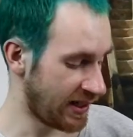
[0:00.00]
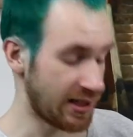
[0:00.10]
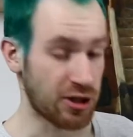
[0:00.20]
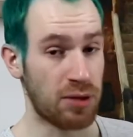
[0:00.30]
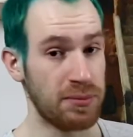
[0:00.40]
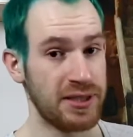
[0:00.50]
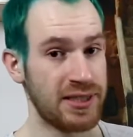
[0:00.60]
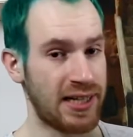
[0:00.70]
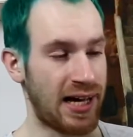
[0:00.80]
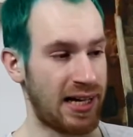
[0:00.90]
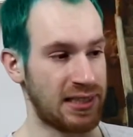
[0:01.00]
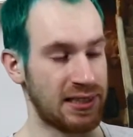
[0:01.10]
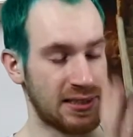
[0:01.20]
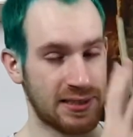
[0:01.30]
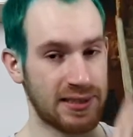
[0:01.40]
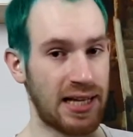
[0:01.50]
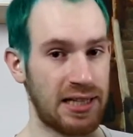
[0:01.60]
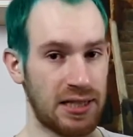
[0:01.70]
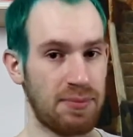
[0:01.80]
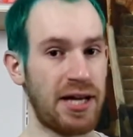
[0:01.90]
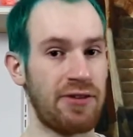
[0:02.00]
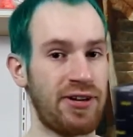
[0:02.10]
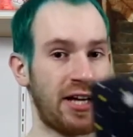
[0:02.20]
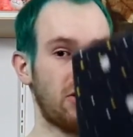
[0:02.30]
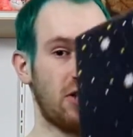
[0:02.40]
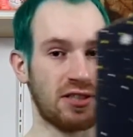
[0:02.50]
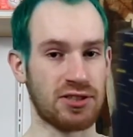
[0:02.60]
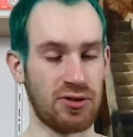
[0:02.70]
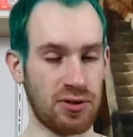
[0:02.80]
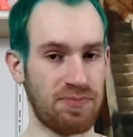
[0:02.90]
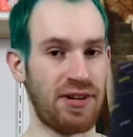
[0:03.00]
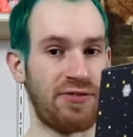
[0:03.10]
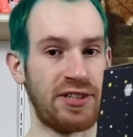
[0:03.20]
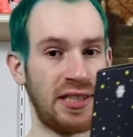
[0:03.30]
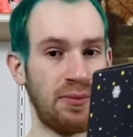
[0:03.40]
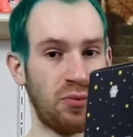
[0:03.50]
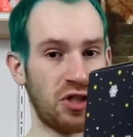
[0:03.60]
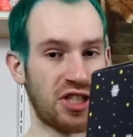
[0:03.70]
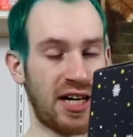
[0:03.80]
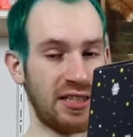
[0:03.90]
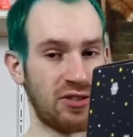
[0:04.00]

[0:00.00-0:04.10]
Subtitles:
The company that had this calendar manufactured is called Pfefferdieb, which kind of